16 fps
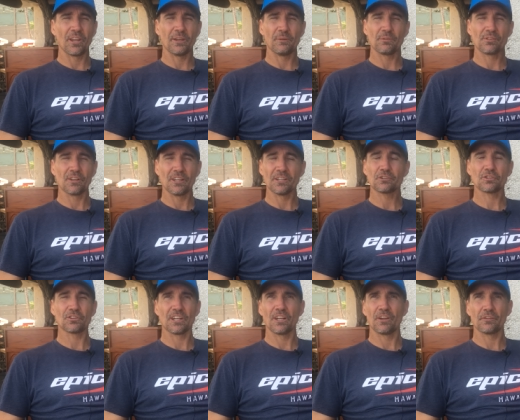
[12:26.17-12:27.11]
he was
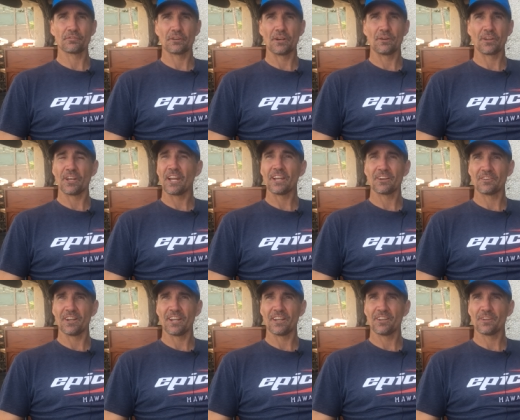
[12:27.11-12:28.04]
literally like throwing an anchor out.